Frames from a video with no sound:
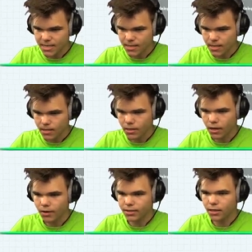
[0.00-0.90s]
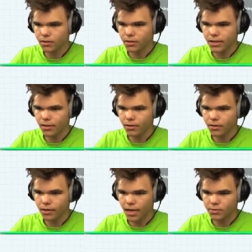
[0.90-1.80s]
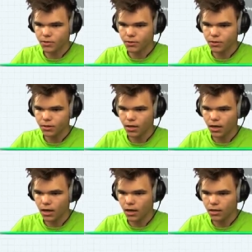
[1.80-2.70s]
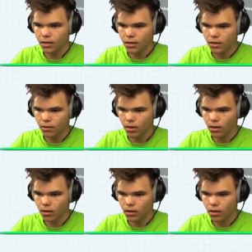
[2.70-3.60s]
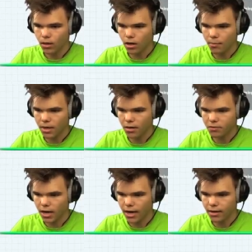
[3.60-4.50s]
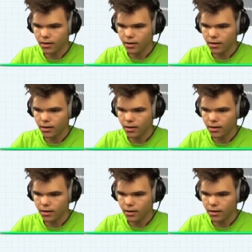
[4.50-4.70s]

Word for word: Oh, no, he's gonna grow together. Okay, I'm screwed. Uh, well, uh, I'm kind of not.